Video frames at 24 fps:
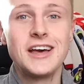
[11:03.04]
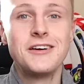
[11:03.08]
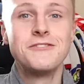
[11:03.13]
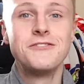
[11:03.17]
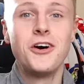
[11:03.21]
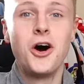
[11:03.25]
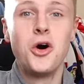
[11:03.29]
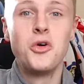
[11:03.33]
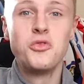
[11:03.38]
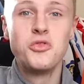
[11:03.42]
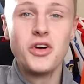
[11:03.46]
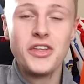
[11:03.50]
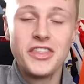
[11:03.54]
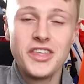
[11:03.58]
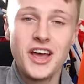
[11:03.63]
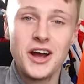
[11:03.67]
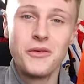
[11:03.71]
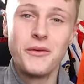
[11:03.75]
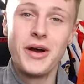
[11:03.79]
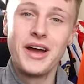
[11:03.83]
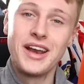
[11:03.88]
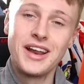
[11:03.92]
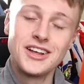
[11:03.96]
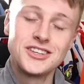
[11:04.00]
Get involved with the
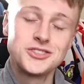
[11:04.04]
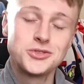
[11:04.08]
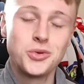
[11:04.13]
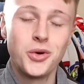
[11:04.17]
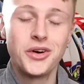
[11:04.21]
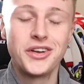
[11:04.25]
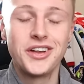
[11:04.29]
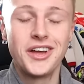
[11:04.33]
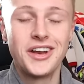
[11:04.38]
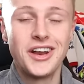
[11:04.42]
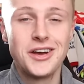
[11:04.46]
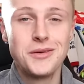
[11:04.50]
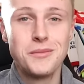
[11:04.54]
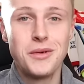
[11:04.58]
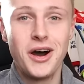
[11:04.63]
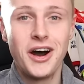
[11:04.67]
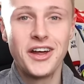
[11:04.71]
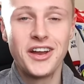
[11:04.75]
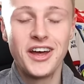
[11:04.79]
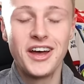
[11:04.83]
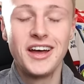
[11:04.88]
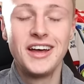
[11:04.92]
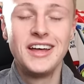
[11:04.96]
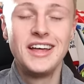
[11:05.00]
Away Day squad in
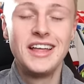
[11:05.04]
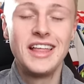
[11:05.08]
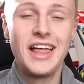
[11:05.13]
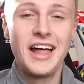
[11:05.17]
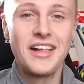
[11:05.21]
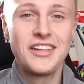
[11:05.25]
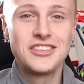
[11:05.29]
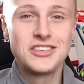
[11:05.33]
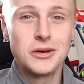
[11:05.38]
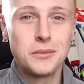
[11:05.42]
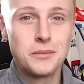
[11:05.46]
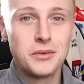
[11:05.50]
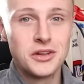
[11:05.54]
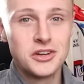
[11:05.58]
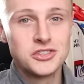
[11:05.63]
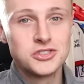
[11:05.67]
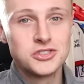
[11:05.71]
Armada at the top of the